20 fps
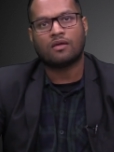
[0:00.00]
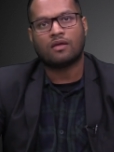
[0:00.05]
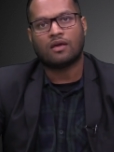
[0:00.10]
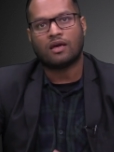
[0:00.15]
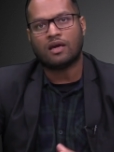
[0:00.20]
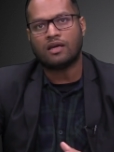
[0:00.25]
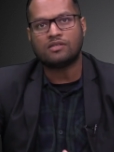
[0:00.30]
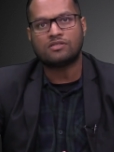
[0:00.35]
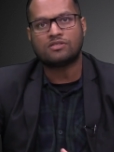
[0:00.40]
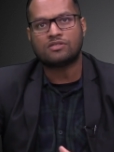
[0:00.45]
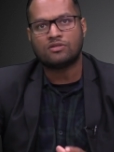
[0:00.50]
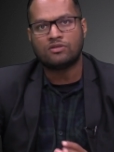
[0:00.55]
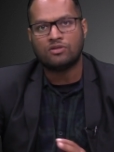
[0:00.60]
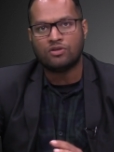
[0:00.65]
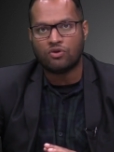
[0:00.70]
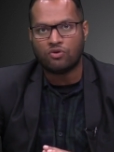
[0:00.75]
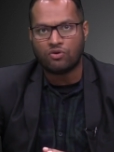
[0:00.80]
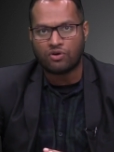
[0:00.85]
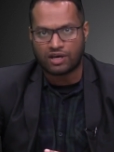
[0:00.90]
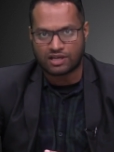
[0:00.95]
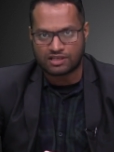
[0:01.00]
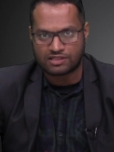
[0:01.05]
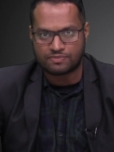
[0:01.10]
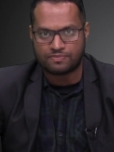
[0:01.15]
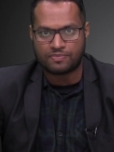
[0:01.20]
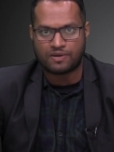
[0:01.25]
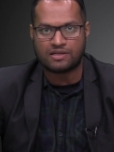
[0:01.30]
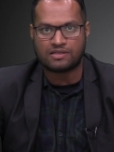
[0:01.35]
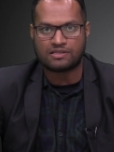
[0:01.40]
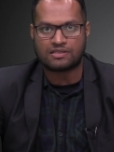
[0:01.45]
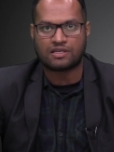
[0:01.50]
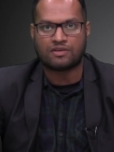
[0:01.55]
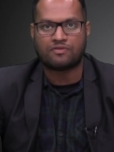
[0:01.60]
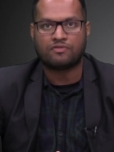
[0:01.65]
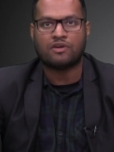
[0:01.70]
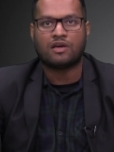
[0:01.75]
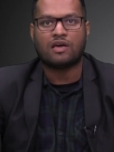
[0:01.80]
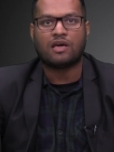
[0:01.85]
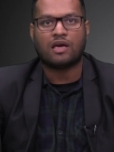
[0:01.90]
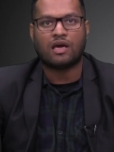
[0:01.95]
hence no expensive
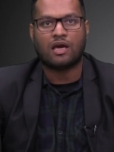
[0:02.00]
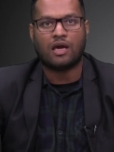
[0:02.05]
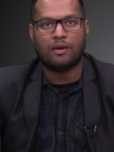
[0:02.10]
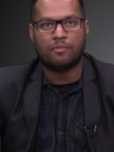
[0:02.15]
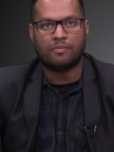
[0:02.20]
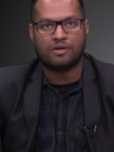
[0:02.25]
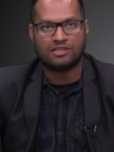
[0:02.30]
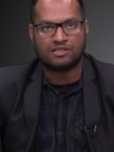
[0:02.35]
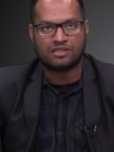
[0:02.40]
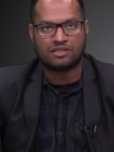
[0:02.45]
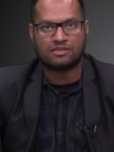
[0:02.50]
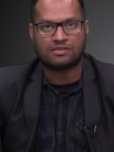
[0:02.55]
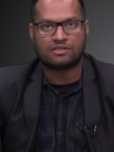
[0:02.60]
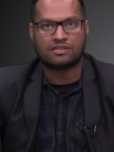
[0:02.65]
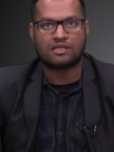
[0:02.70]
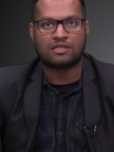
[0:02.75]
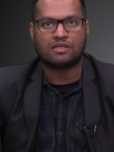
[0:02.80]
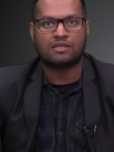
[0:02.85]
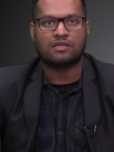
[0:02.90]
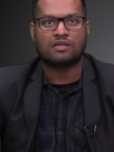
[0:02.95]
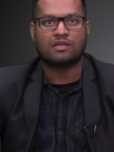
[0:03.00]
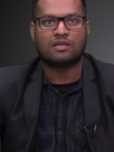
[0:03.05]
emergency